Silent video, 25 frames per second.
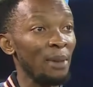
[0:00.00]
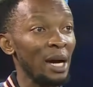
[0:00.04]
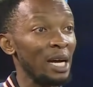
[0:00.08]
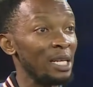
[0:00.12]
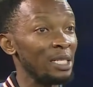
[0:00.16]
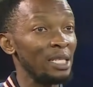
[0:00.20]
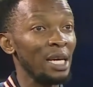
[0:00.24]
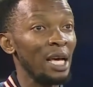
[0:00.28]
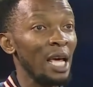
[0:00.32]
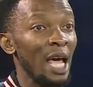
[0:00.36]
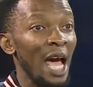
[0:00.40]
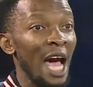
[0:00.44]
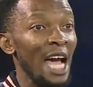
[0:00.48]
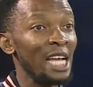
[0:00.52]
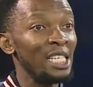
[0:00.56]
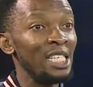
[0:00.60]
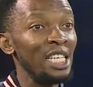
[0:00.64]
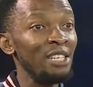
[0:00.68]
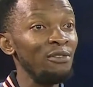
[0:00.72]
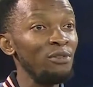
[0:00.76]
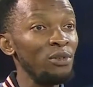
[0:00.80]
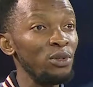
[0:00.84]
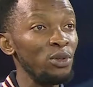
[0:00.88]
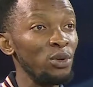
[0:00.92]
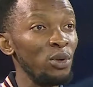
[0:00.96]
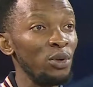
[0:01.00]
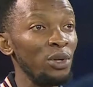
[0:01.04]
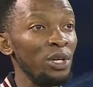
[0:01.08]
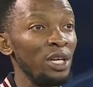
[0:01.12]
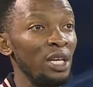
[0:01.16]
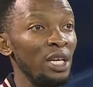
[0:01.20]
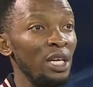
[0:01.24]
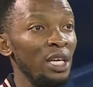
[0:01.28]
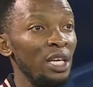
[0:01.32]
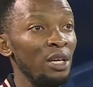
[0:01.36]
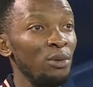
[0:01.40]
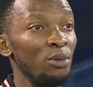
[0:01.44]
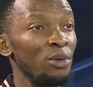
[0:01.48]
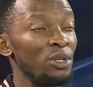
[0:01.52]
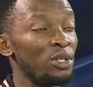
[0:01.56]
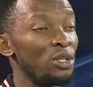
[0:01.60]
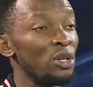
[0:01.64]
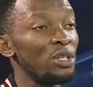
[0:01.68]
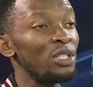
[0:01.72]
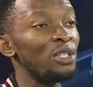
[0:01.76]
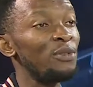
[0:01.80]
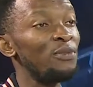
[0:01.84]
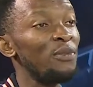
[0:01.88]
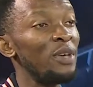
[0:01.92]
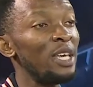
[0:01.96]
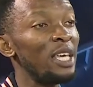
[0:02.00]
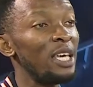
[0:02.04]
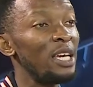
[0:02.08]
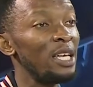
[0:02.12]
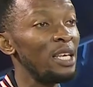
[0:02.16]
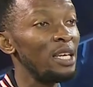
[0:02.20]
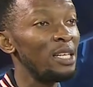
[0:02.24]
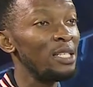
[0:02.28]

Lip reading: and I didn't even know he was just faking